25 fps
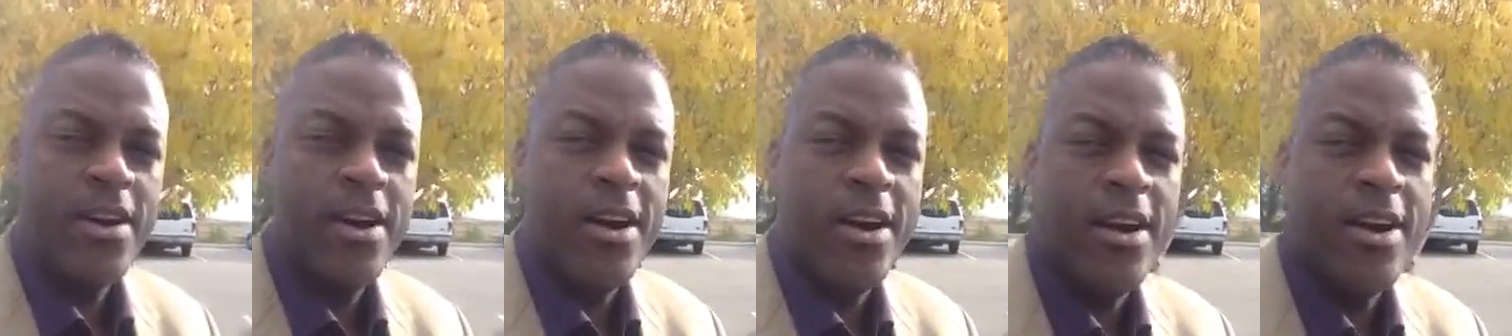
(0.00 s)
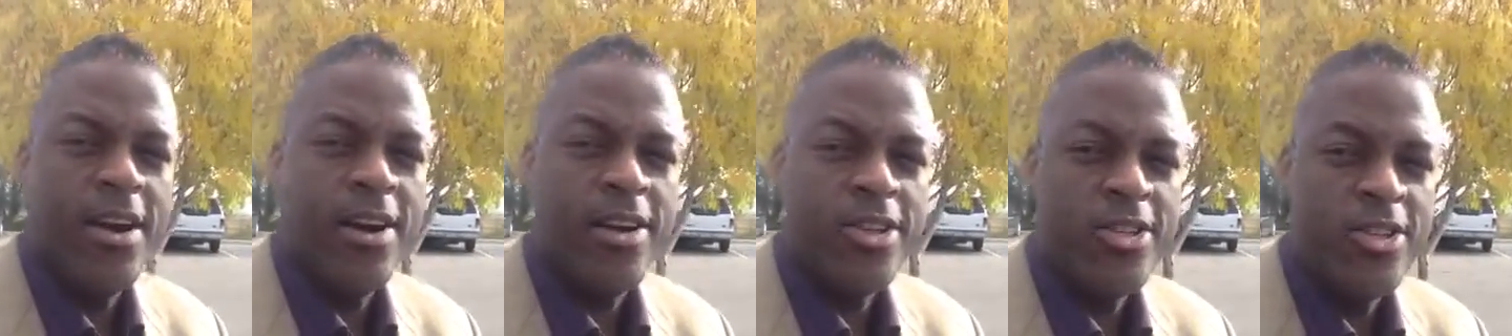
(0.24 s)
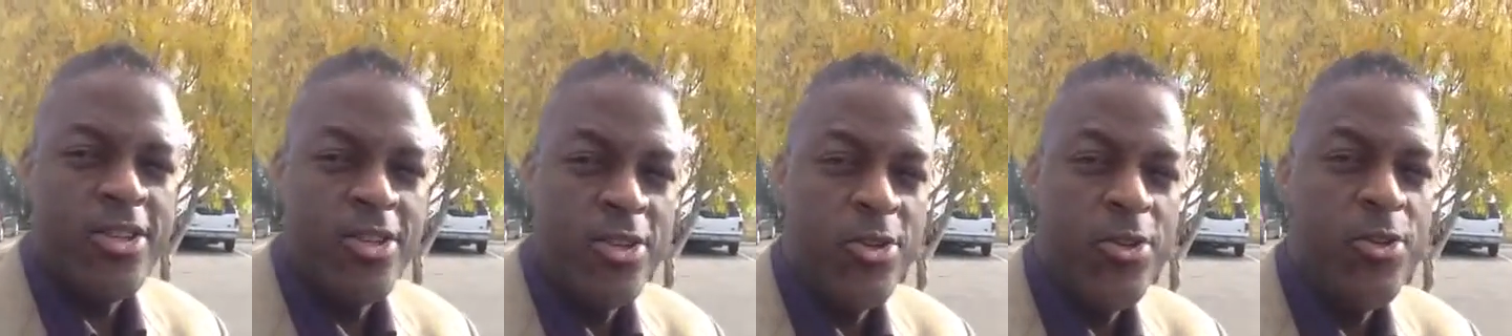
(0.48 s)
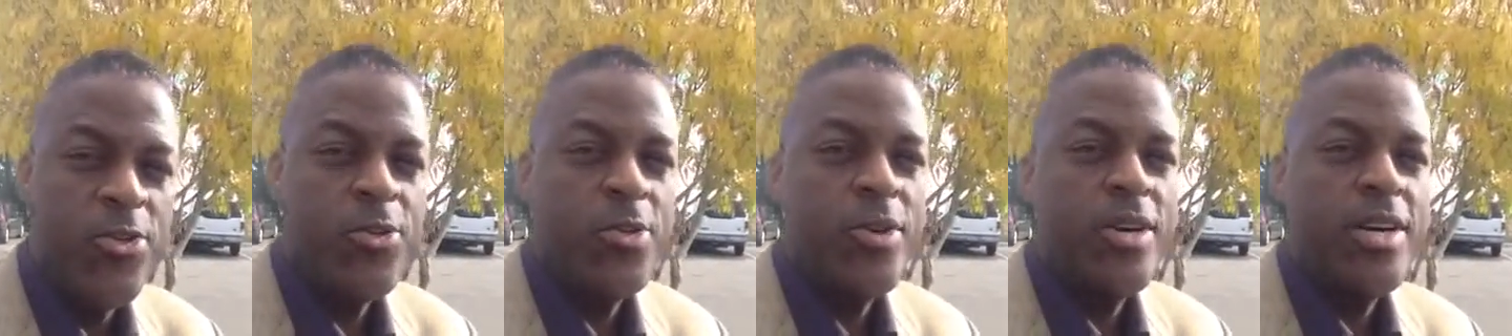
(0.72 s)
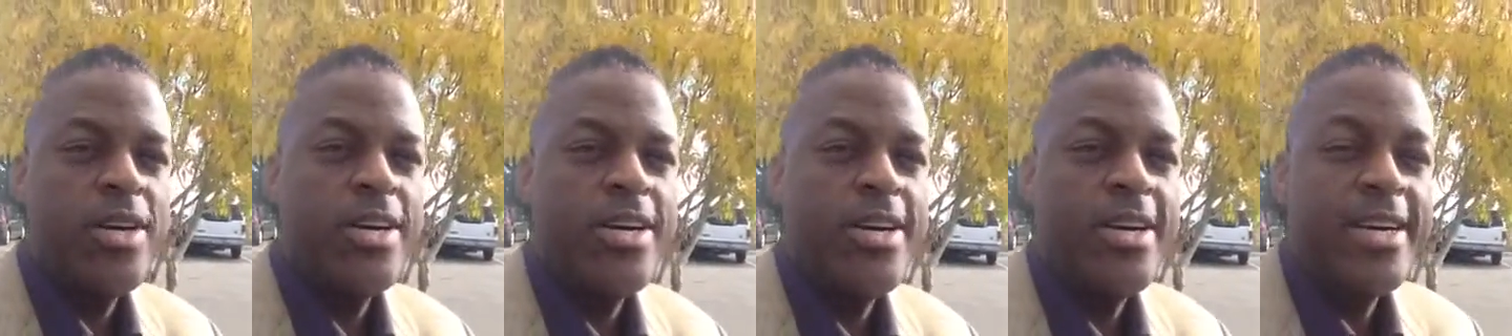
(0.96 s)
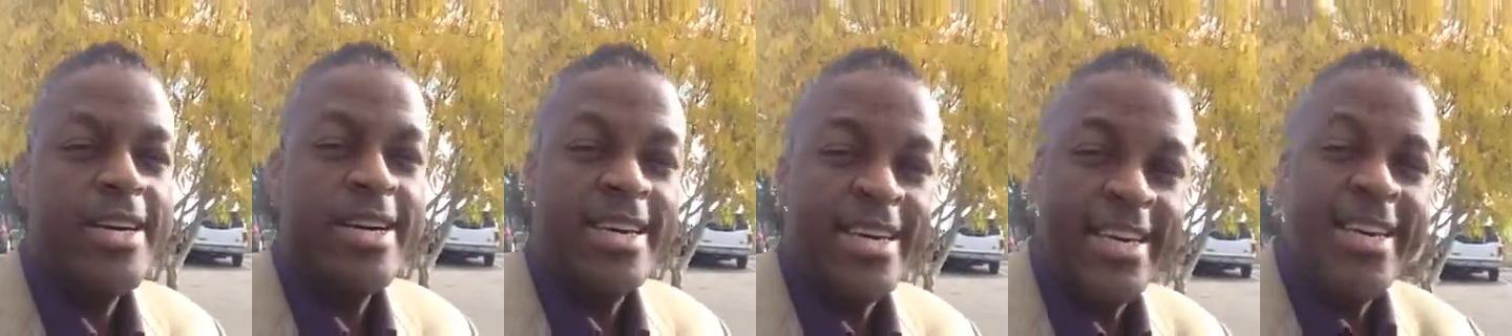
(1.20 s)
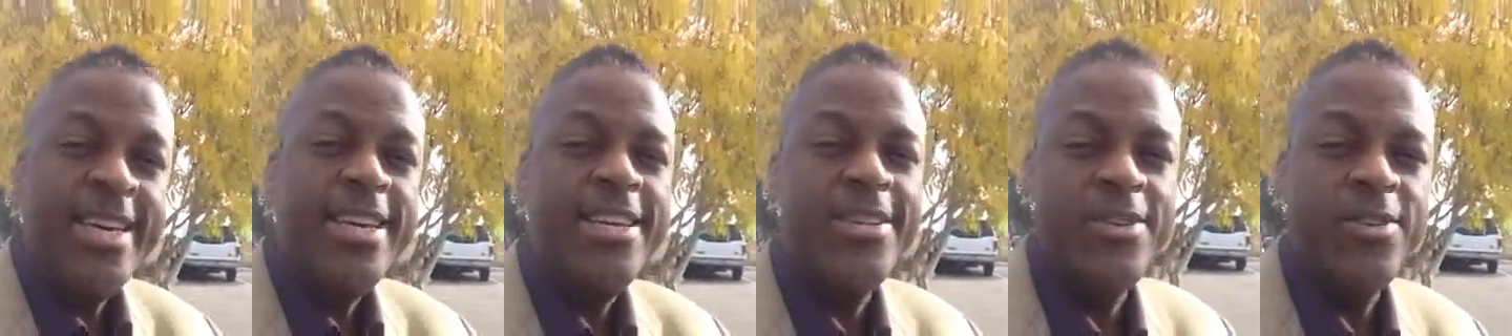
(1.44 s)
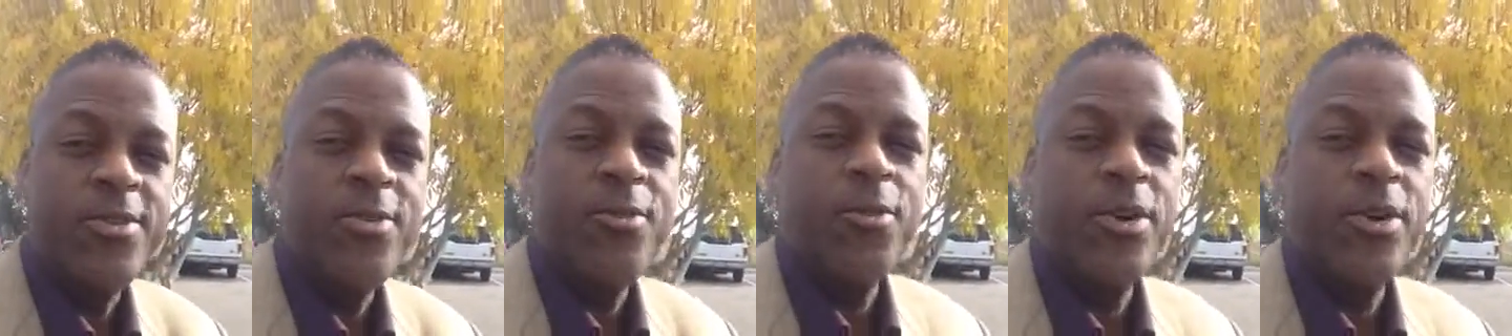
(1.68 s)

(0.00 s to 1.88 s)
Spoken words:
are you in?